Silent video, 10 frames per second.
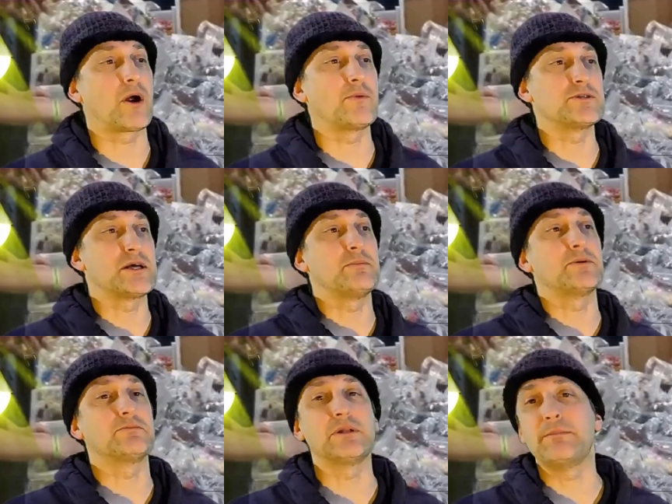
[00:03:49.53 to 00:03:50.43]
was able to
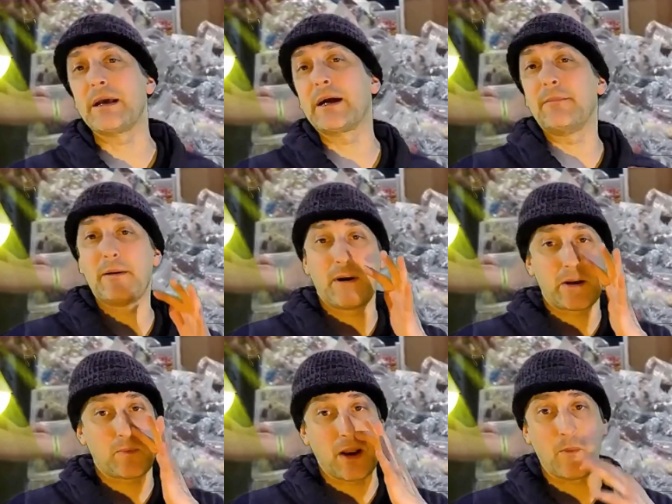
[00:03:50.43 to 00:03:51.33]
really make up my
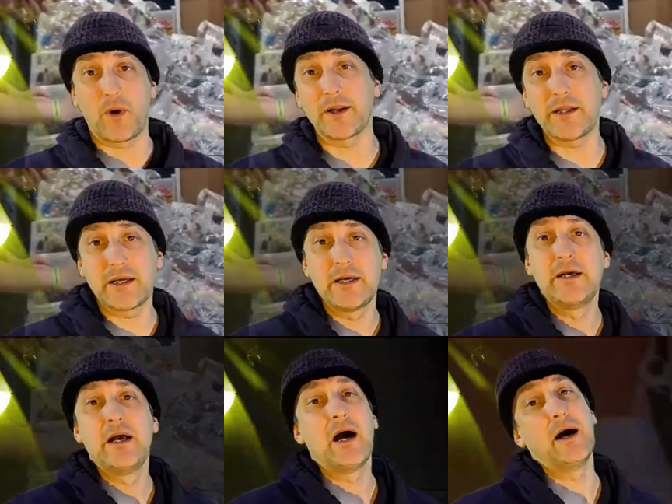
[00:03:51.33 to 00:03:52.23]
mind what I wanted.
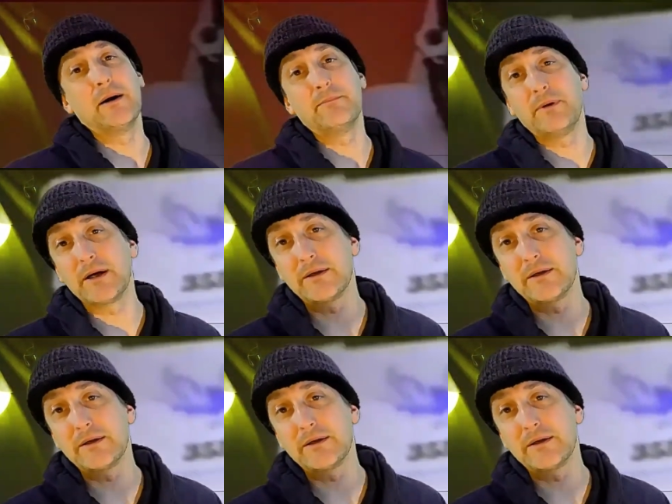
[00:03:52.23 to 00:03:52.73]
But